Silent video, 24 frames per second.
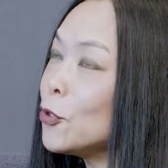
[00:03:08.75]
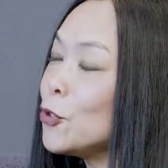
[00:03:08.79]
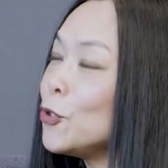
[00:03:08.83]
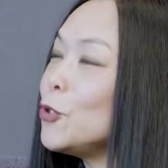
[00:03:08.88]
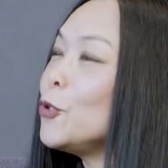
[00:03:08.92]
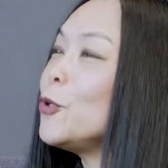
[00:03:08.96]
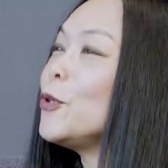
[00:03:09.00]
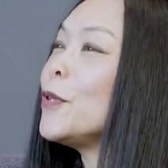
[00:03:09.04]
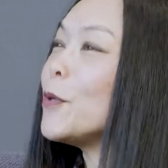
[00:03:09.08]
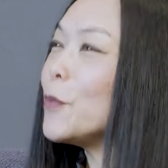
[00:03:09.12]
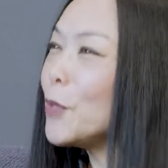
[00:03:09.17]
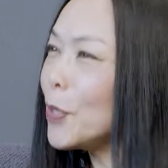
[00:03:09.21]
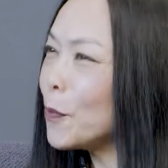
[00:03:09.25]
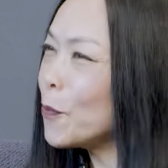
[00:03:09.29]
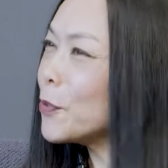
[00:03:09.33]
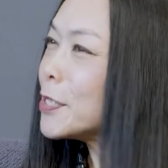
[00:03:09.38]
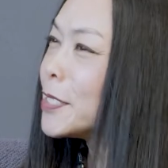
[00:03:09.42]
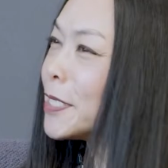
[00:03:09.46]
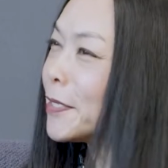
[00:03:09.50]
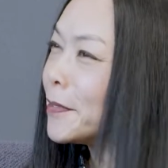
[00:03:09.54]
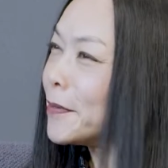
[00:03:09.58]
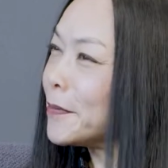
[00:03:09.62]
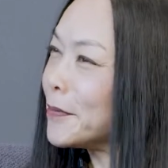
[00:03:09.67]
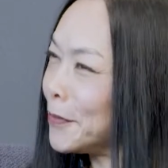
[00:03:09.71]
There
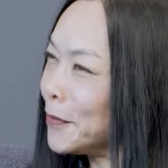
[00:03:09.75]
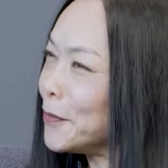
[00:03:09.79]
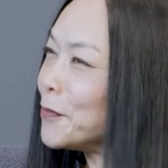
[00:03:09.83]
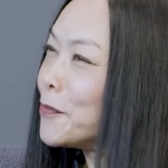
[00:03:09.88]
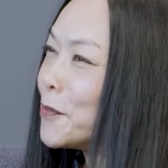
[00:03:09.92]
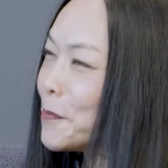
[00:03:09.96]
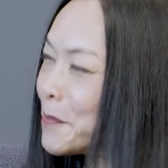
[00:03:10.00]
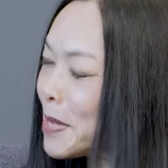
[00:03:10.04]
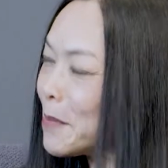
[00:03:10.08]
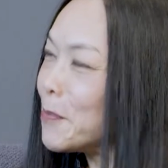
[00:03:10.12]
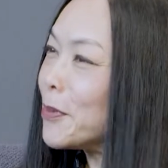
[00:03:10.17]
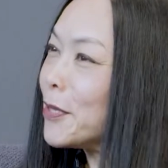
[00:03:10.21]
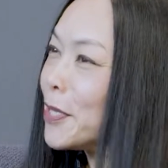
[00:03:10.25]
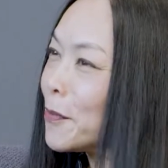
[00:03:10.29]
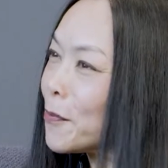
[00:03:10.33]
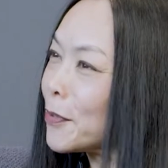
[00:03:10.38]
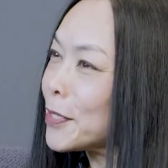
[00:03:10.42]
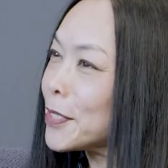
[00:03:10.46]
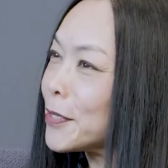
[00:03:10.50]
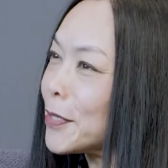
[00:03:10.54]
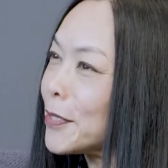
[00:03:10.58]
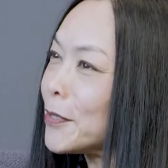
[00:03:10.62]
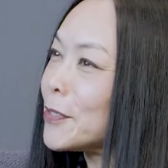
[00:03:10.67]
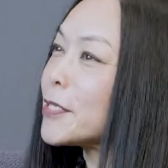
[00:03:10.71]
was I don't know if you remember, there
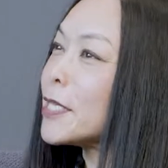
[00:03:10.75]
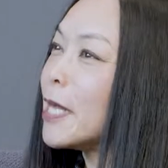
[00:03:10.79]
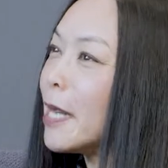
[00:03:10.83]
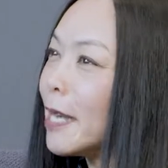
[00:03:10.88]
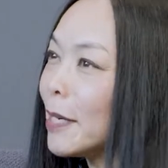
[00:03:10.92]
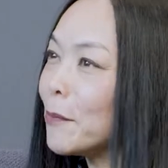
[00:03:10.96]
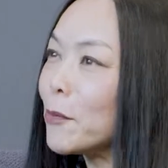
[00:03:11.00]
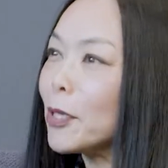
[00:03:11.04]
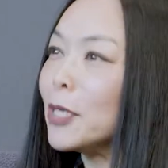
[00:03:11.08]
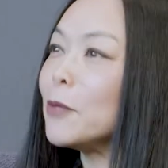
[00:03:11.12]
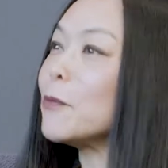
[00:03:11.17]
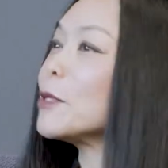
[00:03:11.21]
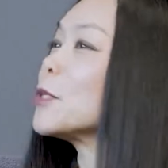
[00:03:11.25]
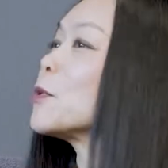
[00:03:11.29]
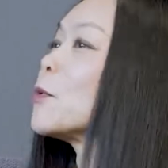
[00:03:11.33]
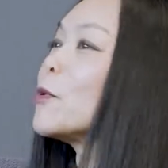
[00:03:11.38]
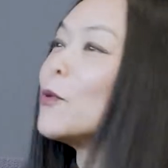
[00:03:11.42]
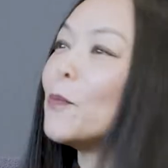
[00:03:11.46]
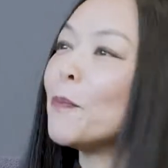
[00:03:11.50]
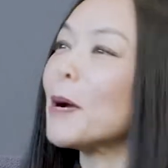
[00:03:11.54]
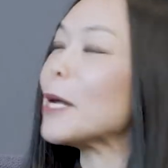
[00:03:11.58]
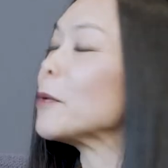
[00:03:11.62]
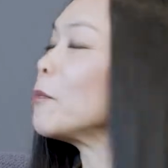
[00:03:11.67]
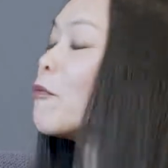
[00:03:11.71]
was a time where it was
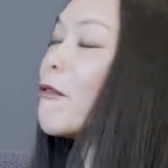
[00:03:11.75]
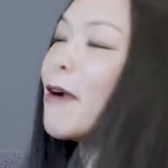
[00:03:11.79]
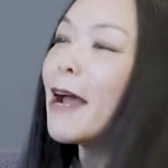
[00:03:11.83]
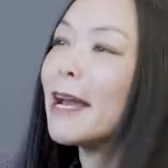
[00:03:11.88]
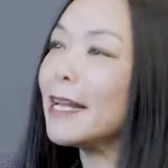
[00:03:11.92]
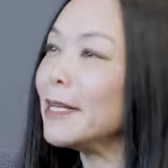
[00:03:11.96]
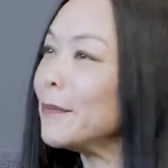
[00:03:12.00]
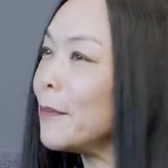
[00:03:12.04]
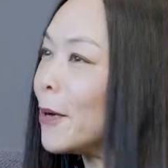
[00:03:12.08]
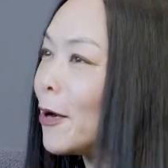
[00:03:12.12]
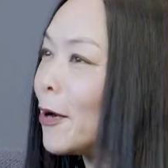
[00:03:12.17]
all about brand